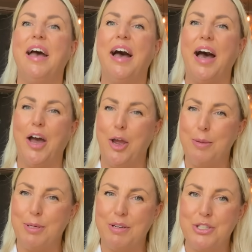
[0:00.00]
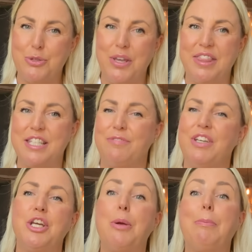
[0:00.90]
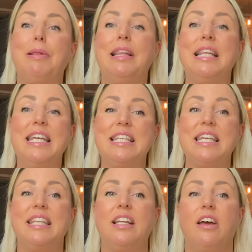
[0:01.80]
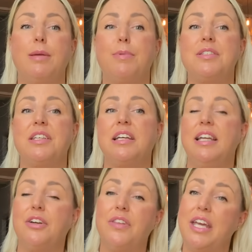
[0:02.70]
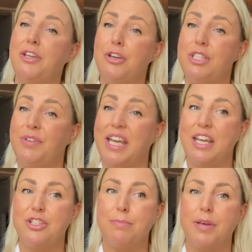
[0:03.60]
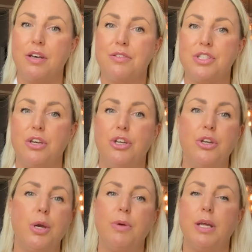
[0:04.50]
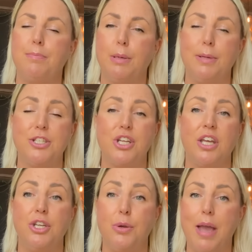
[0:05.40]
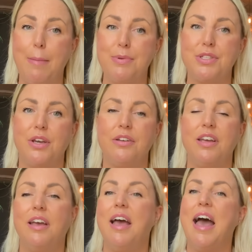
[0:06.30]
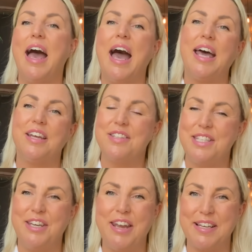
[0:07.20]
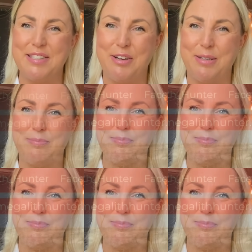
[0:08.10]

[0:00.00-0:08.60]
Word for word: I hope you enjoyed this video. Please hit the like button, click on that notification bell so you know when I publish a new episode, and I'll see you next time.